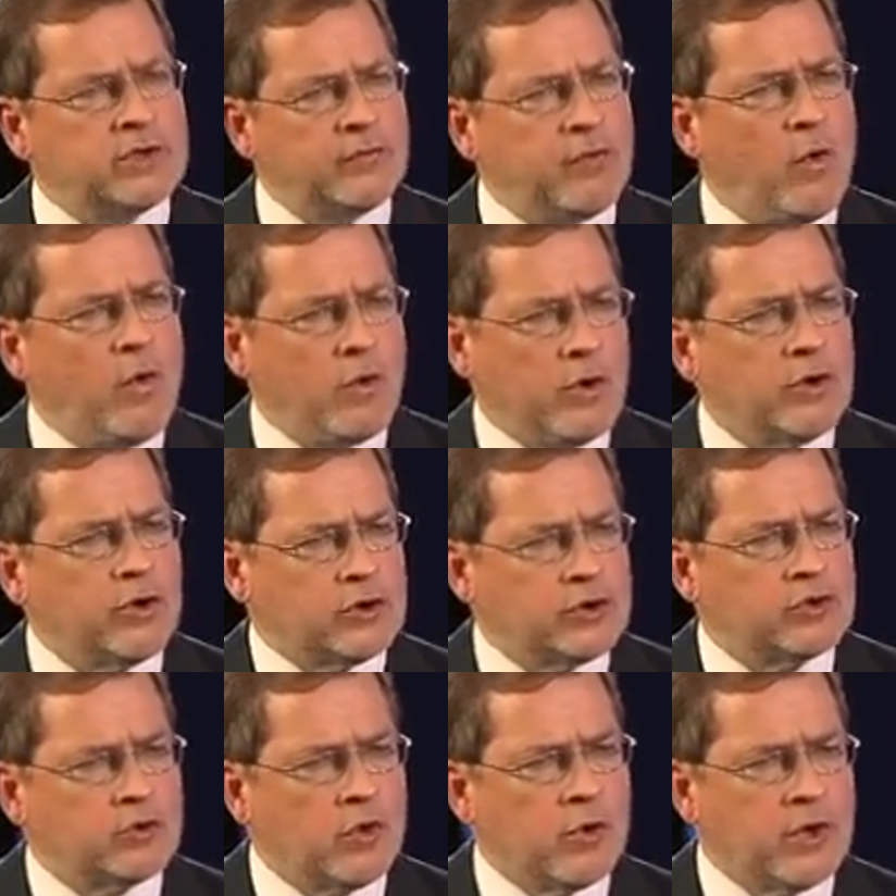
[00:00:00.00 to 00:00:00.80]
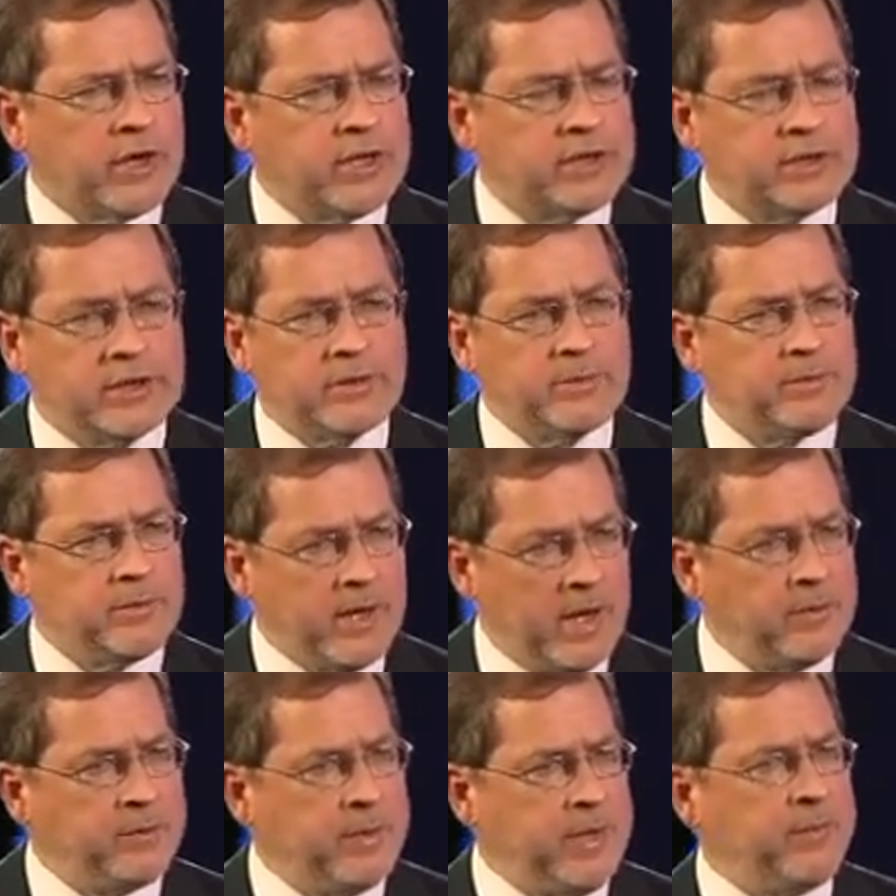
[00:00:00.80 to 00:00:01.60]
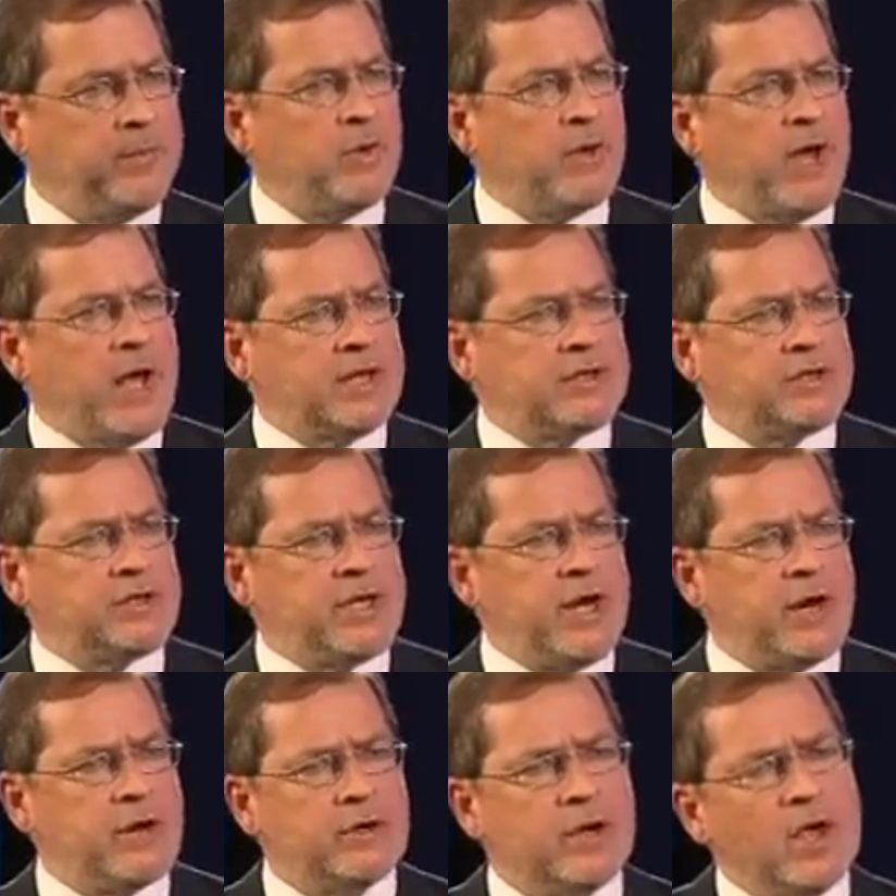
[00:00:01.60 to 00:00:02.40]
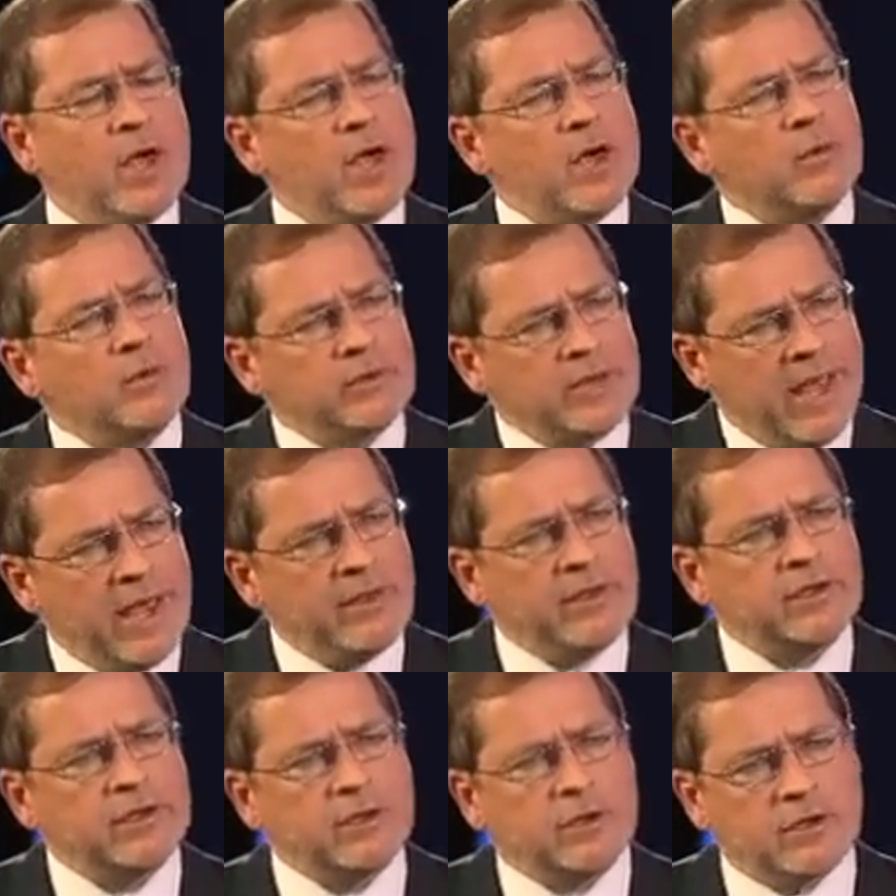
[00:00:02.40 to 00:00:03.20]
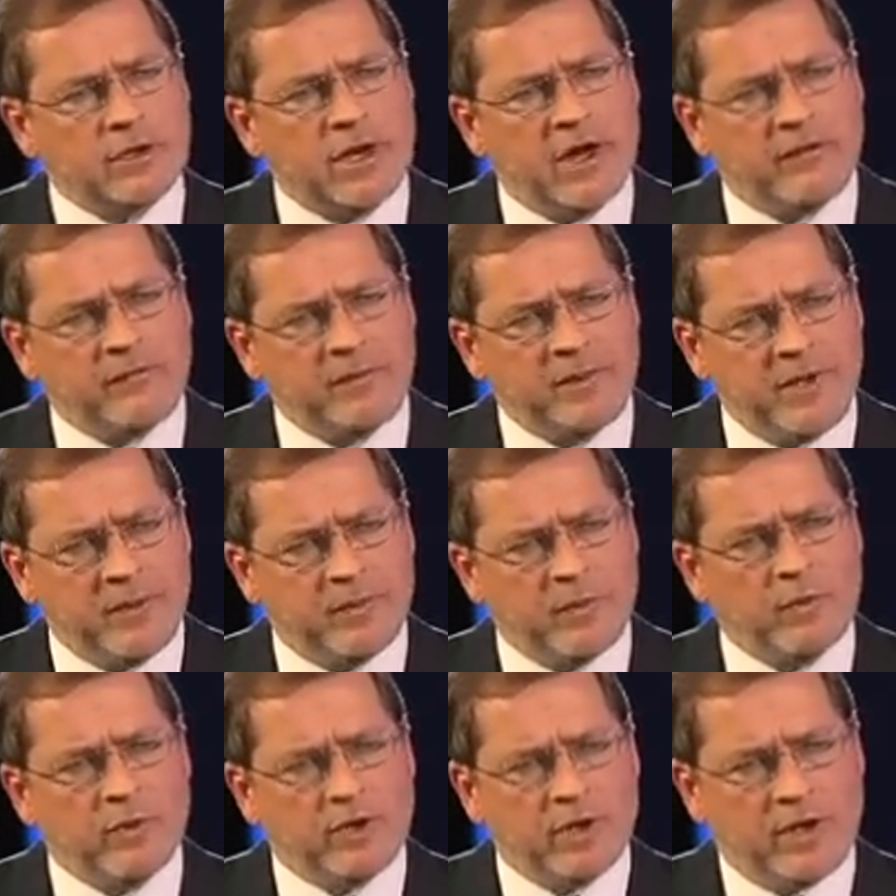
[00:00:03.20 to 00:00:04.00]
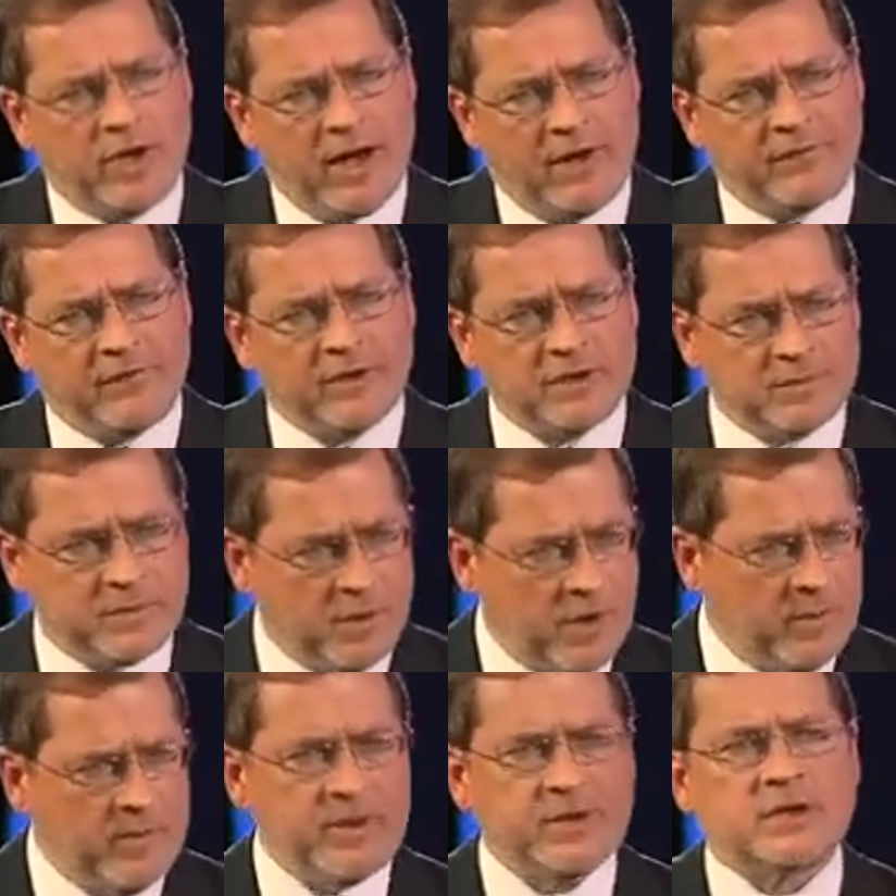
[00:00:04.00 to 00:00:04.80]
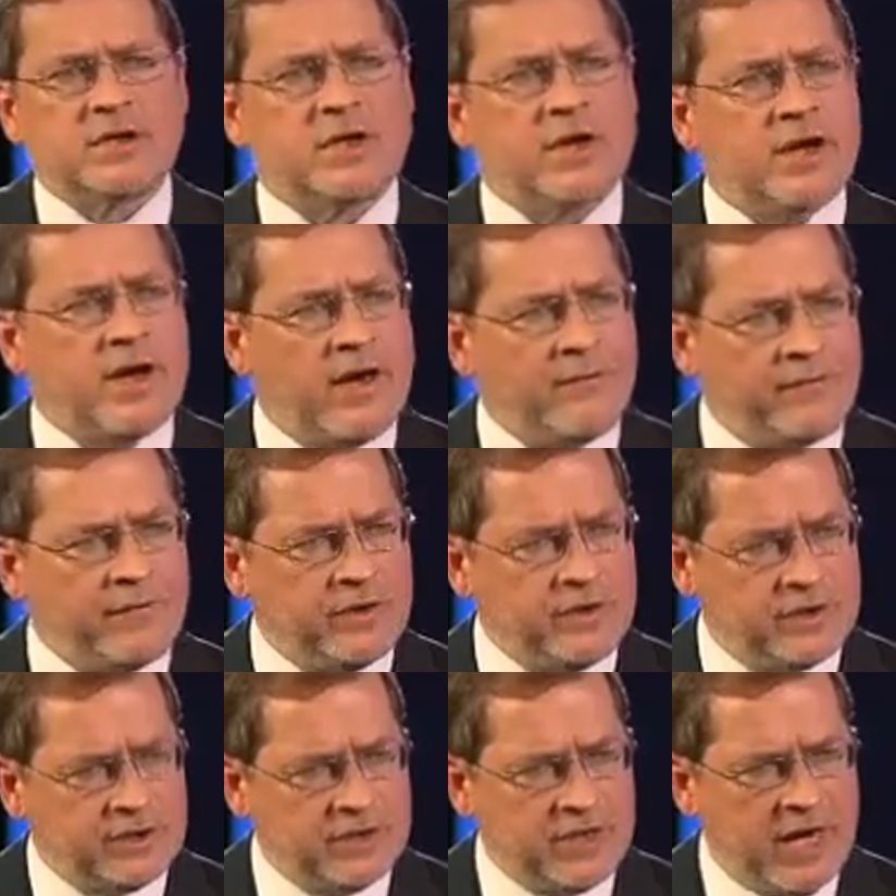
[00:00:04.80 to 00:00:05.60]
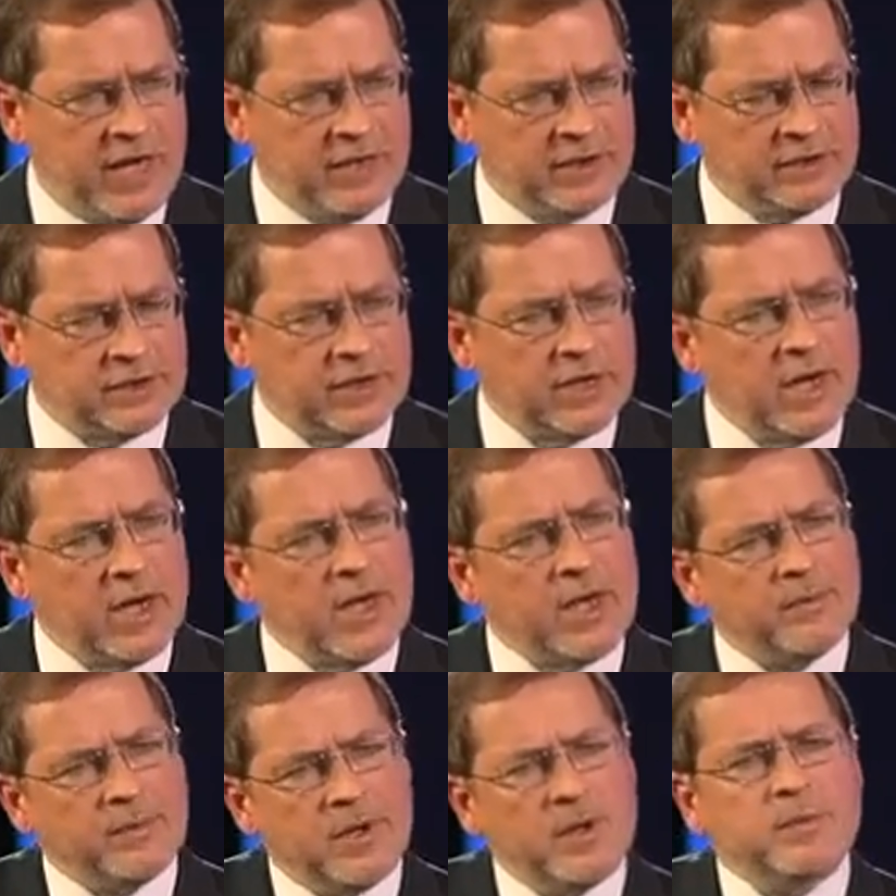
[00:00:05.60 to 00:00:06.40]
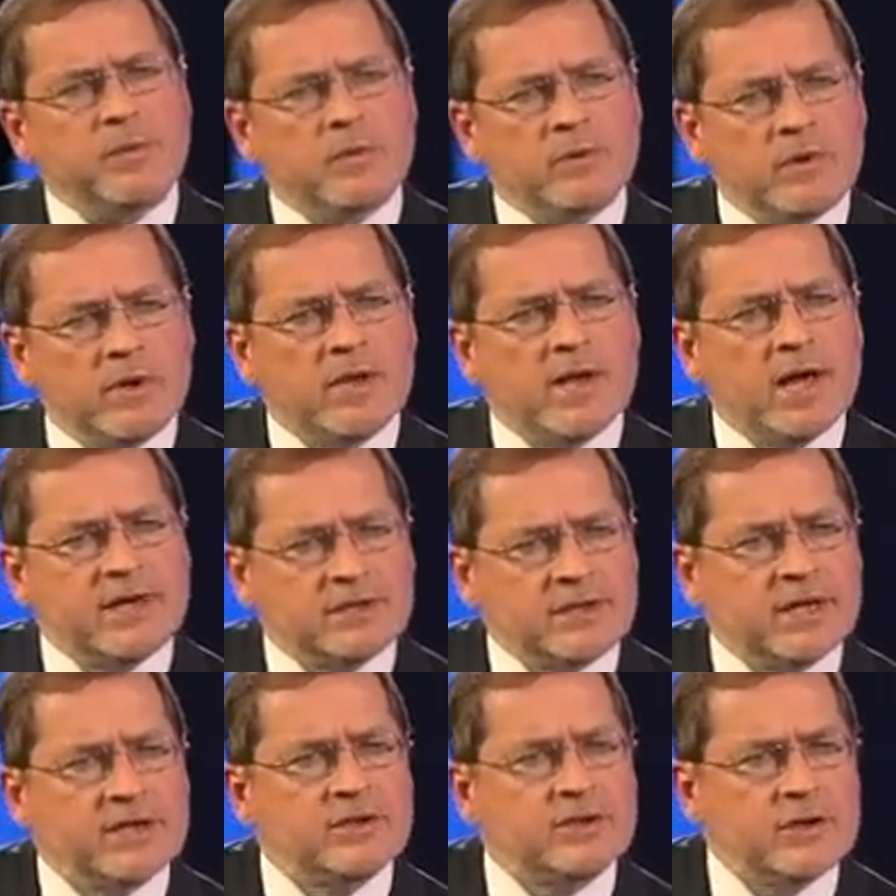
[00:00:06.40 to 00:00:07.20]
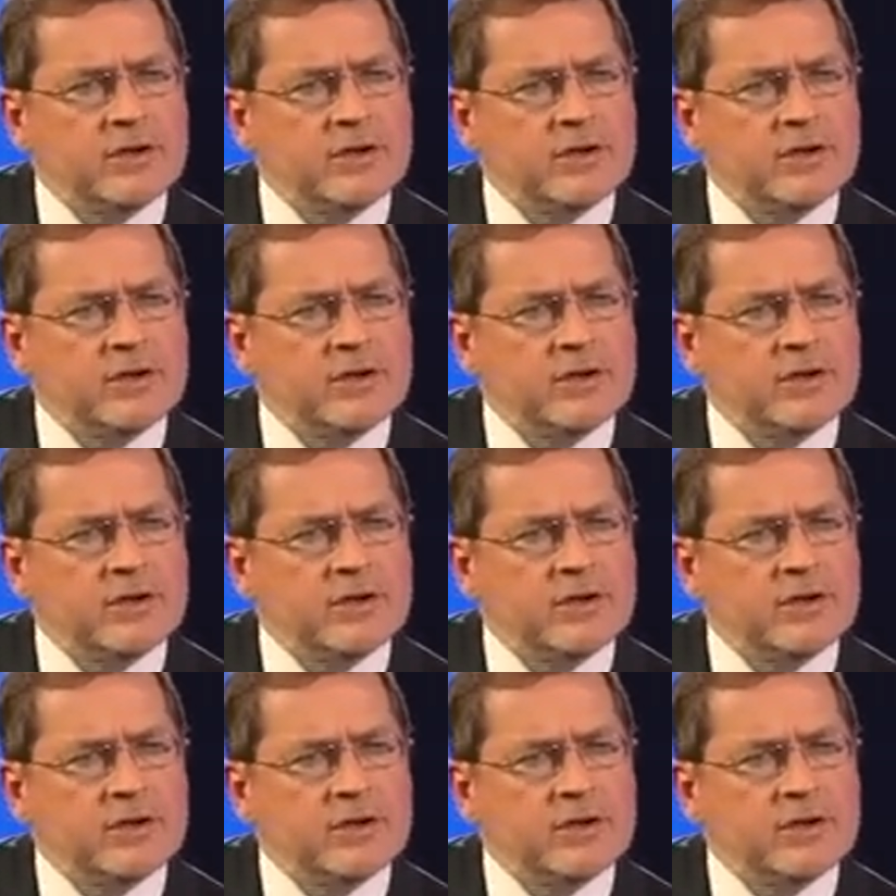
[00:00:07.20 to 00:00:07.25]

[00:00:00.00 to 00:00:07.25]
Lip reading: of horror stories, and people got scared. Well, now that there are enough people with enough experiments in enough of the states, people realize that's